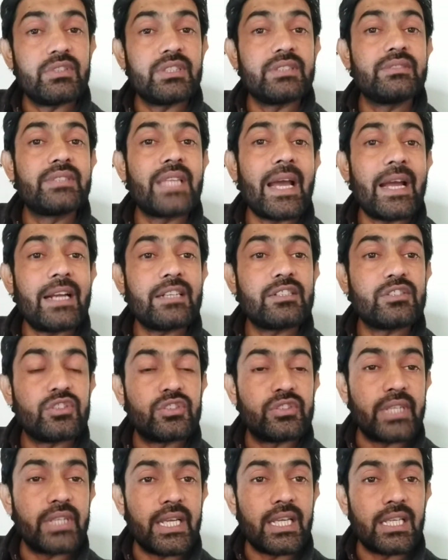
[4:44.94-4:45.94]
that
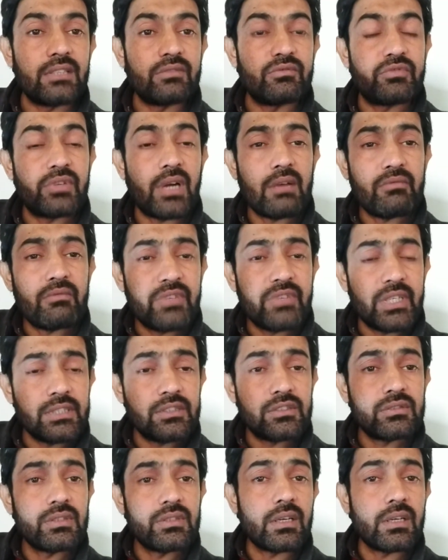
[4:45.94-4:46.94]
strain from
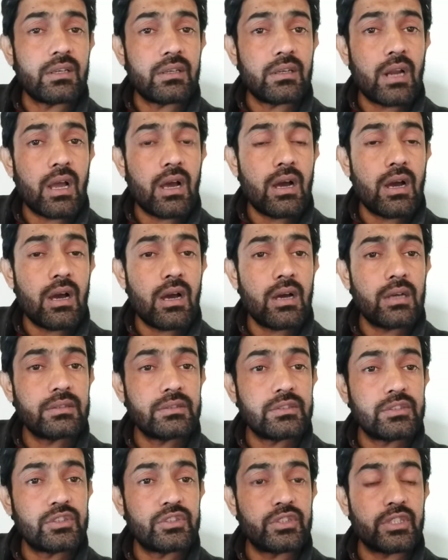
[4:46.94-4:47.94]
which the
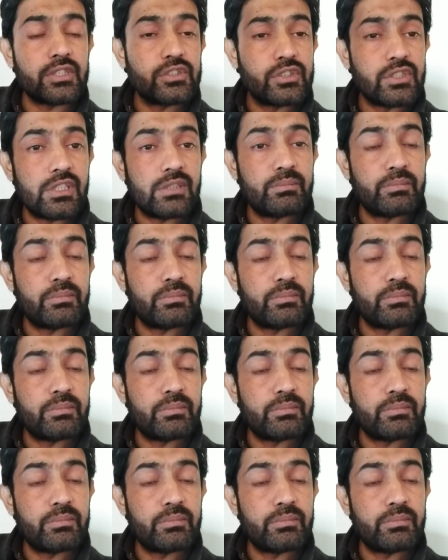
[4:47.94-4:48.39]
non-structural